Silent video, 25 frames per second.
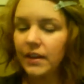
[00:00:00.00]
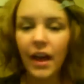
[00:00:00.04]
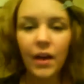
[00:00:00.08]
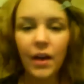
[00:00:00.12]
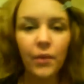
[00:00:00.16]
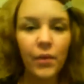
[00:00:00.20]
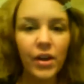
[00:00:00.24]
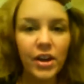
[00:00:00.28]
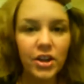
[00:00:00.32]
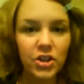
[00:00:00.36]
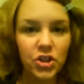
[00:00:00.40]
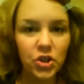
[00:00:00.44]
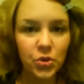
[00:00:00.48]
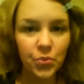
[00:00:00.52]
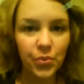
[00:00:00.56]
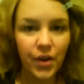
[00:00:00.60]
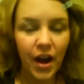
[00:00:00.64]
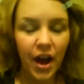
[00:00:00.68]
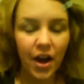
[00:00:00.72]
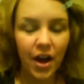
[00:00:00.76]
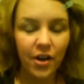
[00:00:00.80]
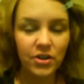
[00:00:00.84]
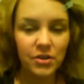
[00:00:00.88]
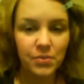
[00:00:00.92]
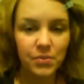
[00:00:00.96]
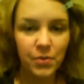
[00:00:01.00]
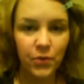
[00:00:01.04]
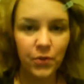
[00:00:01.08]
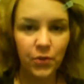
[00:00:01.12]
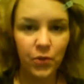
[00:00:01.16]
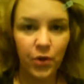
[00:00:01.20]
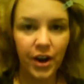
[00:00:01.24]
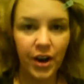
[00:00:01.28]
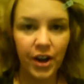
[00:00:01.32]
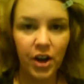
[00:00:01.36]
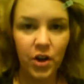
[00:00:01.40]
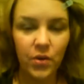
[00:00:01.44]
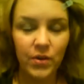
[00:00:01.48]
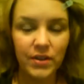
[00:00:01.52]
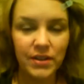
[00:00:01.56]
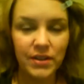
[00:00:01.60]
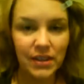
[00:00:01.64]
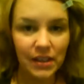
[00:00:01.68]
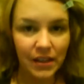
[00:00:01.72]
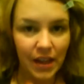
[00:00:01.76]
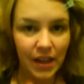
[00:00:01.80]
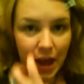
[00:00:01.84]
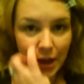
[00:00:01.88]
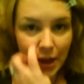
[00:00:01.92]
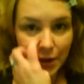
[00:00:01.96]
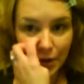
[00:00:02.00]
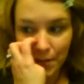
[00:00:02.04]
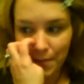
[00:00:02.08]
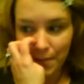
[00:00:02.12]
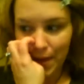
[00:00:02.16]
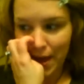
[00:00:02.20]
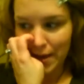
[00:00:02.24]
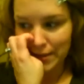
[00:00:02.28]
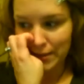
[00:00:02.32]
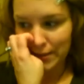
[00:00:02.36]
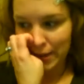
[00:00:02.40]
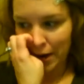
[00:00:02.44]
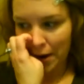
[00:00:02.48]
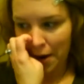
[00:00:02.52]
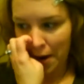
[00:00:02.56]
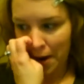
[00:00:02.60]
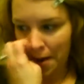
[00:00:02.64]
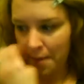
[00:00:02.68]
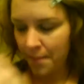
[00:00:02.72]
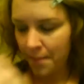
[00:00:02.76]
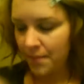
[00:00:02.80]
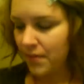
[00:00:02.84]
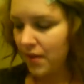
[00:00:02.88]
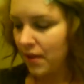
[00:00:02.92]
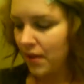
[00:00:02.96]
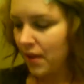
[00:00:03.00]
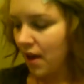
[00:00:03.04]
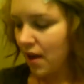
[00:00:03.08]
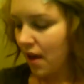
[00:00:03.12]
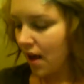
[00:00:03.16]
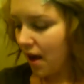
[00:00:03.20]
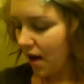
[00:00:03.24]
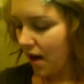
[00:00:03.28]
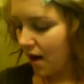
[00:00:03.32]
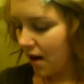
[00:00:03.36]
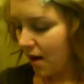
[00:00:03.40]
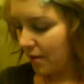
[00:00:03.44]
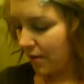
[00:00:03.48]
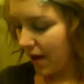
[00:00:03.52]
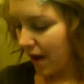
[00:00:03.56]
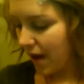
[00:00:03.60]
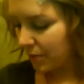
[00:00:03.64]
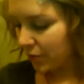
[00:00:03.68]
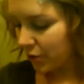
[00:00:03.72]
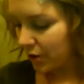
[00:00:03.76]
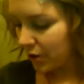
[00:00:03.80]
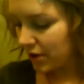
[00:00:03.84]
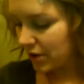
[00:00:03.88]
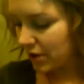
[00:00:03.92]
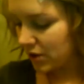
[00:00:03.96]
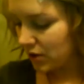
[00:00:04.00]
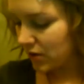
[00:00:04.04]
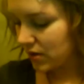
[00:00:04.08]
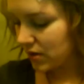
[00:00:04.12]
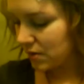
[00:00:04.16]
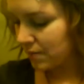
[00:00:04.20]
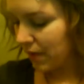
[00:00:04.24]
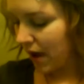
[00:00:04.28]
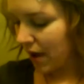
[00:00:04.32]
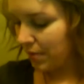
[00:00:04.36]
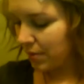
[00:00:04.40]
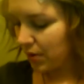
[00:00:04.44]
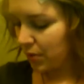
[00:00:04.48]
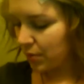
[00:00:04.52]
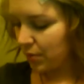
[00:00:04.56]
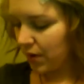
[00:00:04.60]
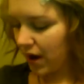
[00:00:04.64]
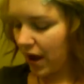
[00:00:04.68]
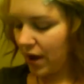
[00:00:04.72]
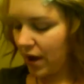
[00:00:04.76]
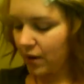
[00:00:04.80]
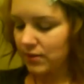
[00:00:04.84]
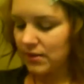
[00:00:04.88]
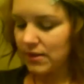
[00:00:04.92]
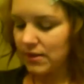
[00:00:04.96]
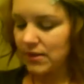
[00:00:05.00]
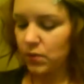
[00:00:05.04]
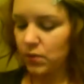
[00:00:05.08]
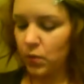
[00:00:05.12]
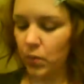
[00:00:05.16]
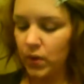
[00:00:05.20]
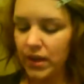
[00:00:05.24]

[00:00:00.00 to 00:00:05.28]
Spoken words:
Now I want to do brows before I go into liner and mascara. I'm going to use Bobbi Brown's